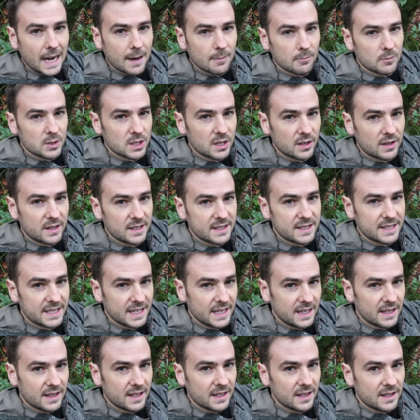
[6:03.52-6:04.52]
camera, you can
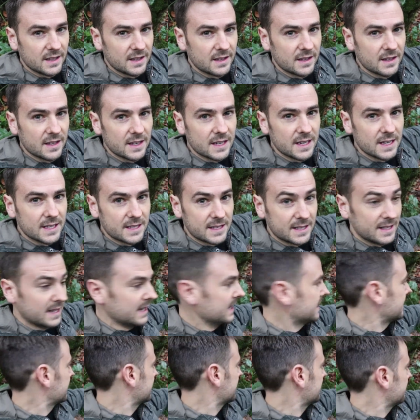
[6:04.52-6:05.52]
see that there's
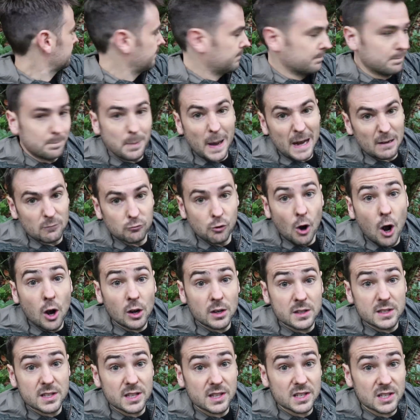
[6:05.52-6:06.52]
this big
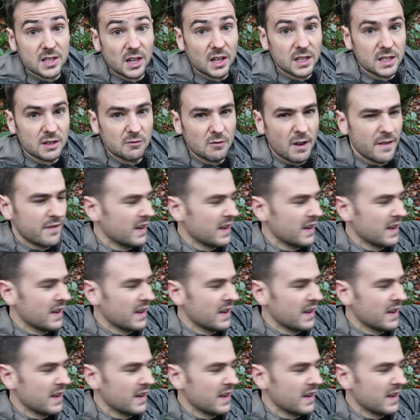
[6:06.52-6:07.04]
rock to the side of the